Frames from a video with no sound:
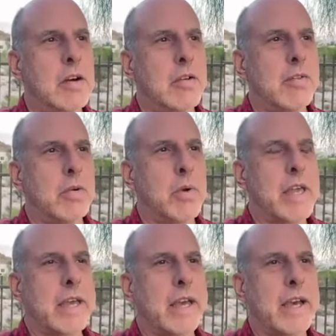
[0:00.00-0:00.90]
over the
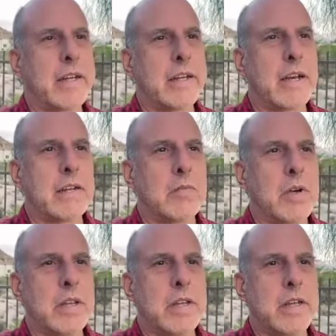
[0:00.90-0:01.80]
weekend on
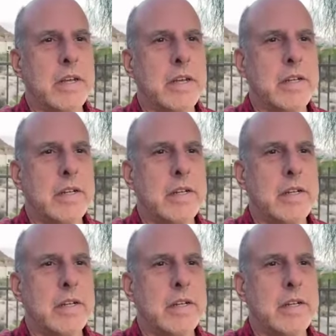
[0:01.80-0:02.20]
one of the uh,